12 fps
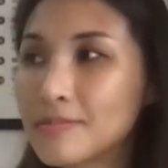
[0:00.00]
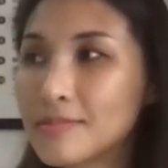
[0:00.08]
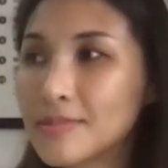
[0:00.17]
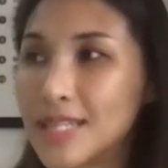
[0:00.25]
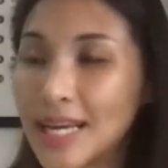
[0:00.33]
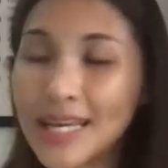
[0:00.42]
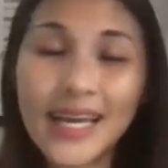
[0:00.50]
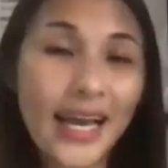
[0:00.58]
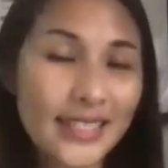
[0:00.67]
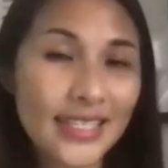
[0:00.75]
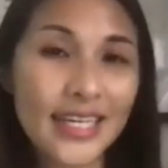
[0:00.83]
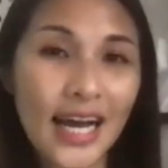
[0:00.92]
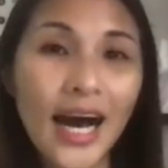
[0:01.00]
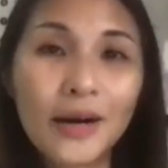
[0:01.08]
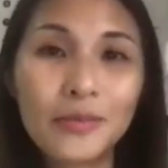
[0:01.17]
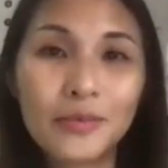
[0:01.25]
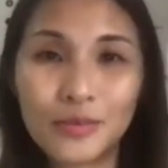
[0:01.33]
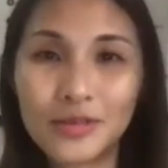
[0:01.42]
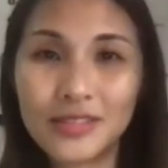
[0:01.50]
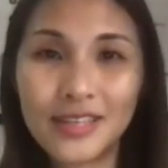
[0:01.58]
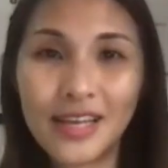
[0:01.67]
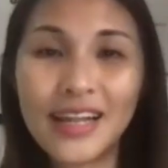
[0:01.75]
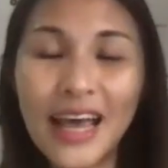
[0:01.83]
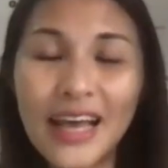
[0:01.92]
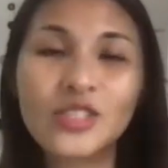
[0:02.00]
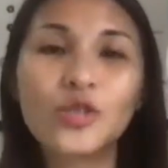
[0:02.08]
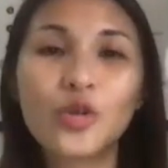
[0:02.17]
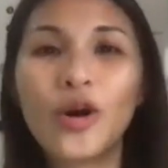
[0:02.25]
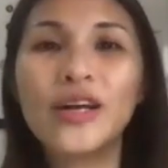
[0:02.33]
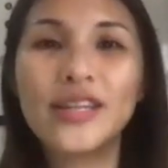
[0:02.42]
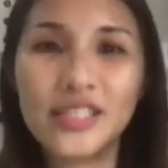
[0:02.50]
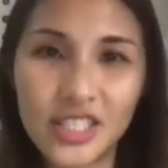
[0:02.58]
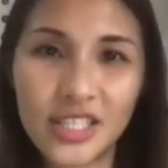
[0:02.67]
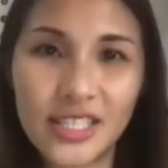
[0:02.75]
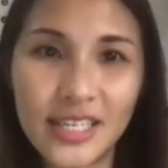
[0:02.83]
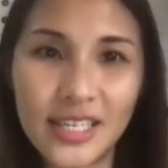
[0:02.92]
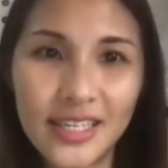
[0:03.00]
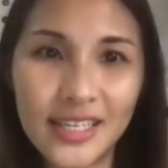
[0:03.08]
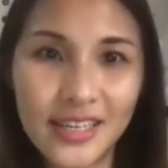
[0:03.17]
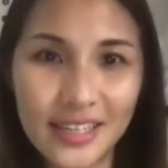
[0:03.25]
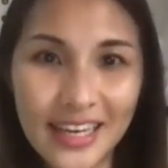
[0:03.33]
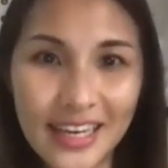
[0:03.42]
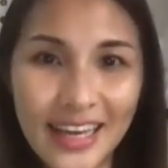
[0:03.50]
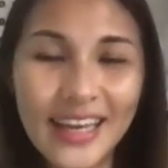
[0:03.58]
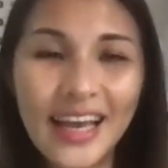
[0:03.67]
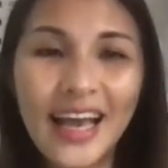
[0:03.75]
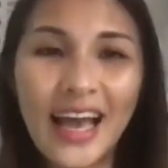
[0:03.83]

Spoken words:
take it as it comes and enjoy the journey. Okay.